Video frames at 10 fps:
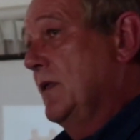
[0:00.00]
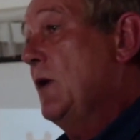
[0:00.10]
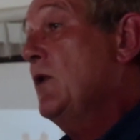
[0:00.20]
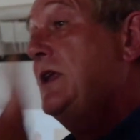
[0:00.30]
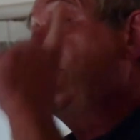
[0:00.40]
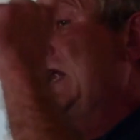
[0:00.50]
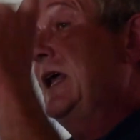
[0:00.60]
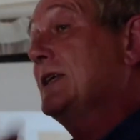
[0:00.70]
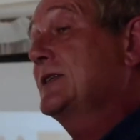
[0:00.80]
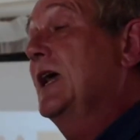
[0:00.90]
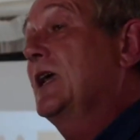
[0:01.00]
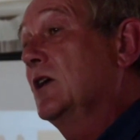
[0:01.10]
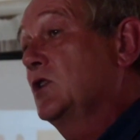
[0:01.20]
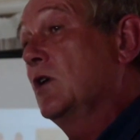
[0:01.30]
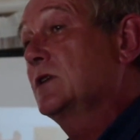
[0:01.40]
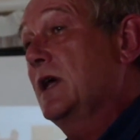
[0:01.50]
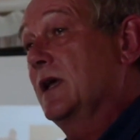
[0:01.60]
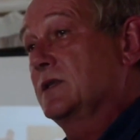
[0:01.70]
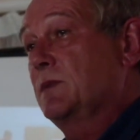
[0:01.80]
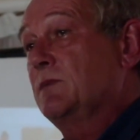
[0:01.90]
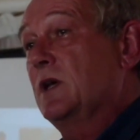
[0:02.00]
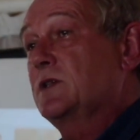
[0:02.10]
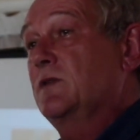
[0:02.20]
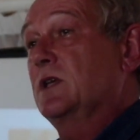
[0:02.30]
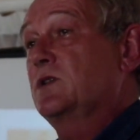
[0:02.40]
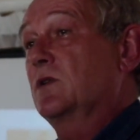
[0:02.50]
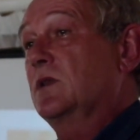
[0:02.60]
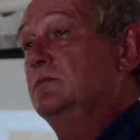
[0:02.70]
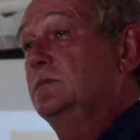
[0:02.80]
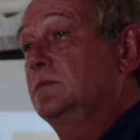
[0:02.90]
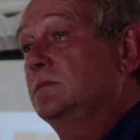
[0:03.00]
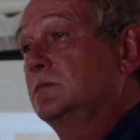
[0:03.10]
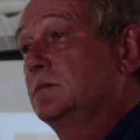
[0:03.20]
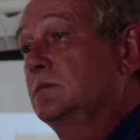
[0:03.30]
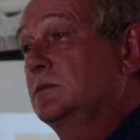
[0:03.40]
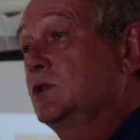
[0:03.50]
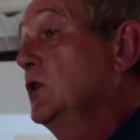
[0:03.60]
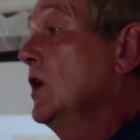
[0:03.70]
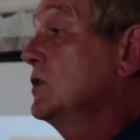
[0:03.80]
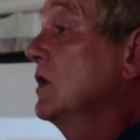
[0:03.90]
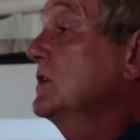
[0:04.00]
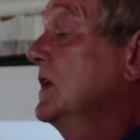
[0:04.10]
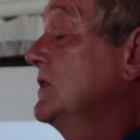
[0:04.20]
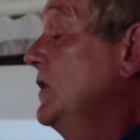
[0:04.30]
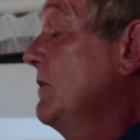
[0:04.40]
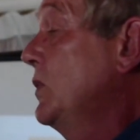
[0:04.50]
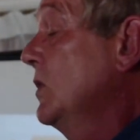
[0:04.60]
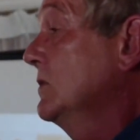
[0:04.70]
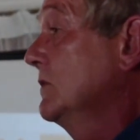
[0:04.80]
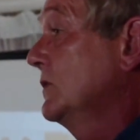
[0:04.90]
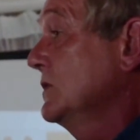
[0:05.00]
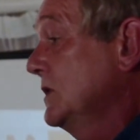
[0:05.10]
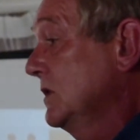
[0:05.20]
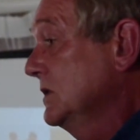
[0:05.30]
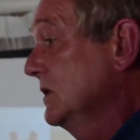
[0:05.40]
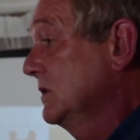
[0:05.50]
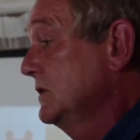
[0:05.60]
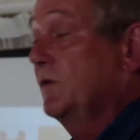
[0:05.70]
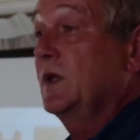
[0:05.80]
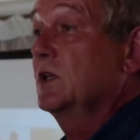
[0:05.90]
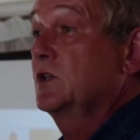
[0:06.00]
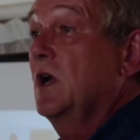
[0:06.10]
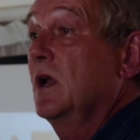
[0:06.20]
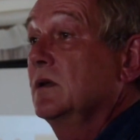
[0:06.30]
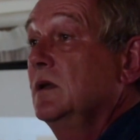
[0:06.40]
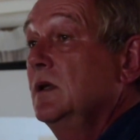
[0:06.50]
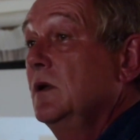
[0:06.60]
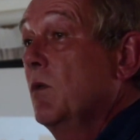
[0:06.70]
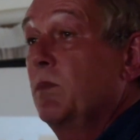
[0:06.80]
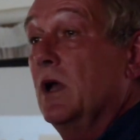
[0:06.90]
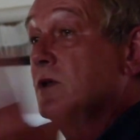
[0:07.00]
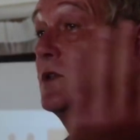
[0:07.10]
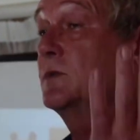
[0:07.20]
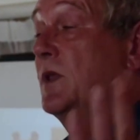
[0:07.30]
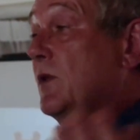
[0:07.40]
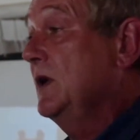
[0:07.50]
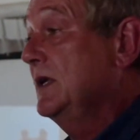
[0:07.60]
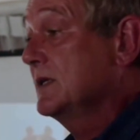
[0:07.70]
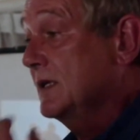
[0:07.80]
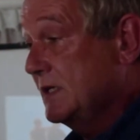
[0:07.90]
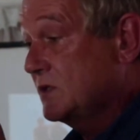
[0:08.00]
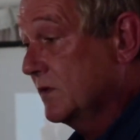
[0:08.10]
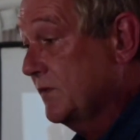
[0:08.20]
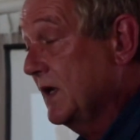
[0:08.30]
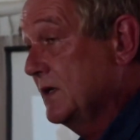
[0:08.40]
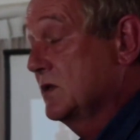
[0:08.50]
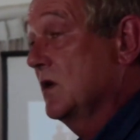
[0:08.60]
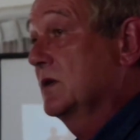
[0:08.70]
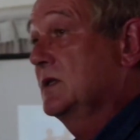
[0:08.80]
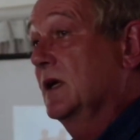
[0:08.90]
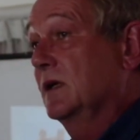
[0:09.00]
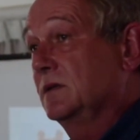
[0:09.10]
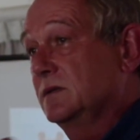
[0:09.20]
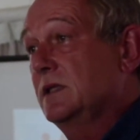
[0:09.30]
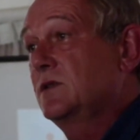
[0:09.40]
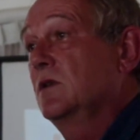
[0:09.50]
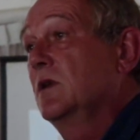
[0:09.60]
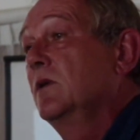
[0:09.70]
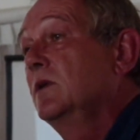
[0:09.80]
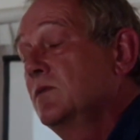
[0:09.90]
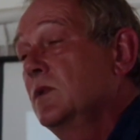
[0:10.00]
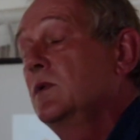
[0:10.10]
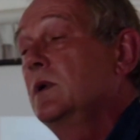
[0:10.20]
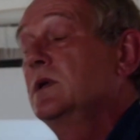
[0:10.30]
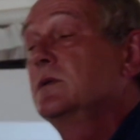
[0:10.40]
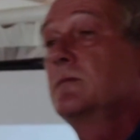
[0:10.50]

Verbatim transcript: They wouldn't even let us take our dog tags, but most of us took them. Because you know, dog tags are very important for a soldier. Because if you get shot, or blown to smithereens, at least you can find his dog tag. At least you know where he